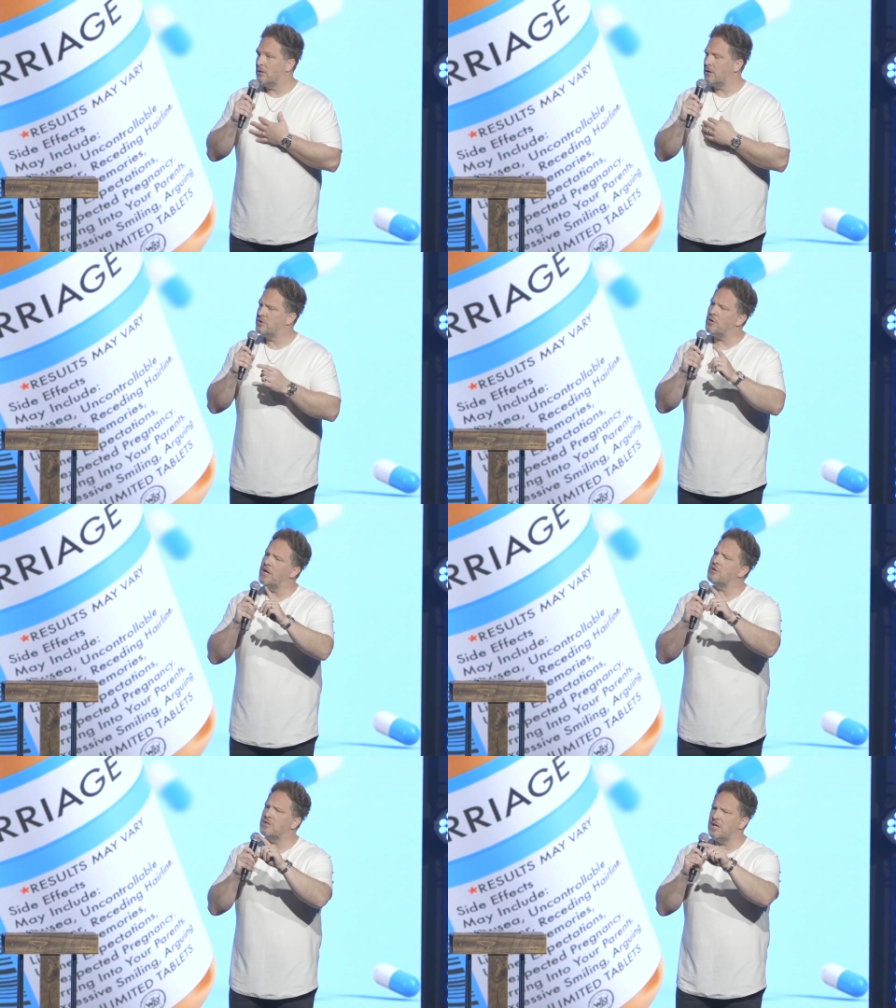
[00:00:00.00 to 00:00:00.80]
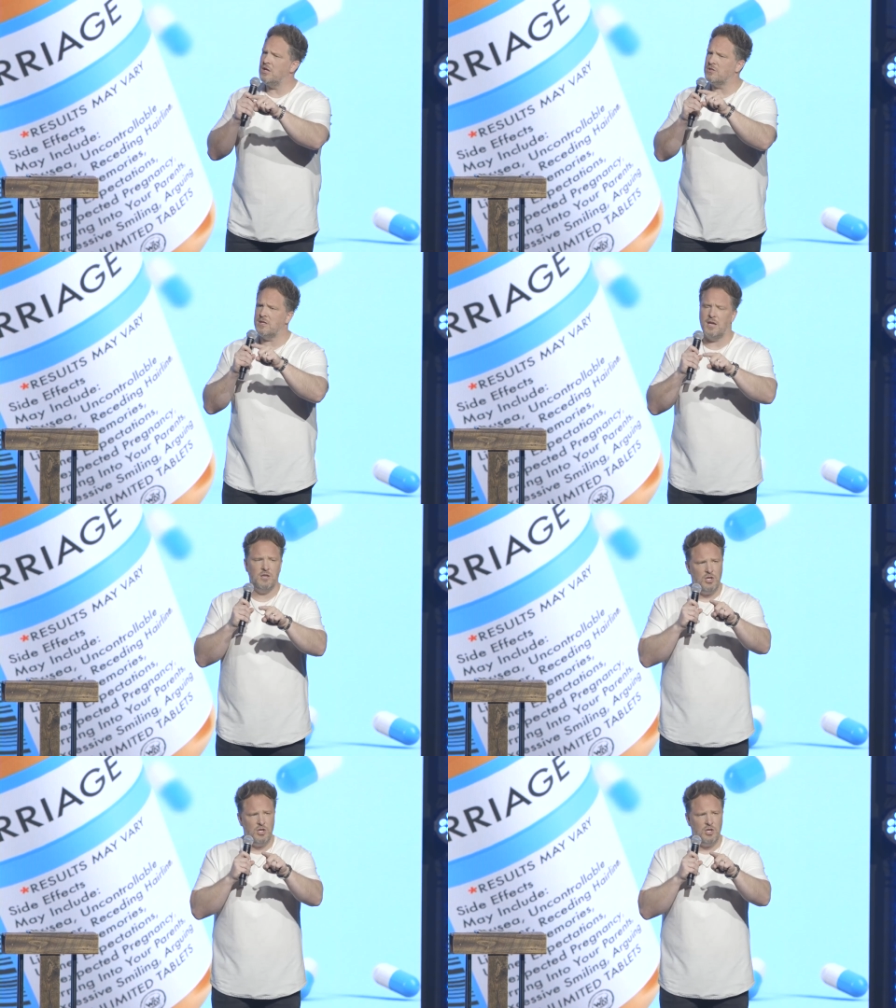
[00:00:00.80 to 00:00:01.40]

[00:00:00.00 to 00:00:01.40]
And so here's, here's the thing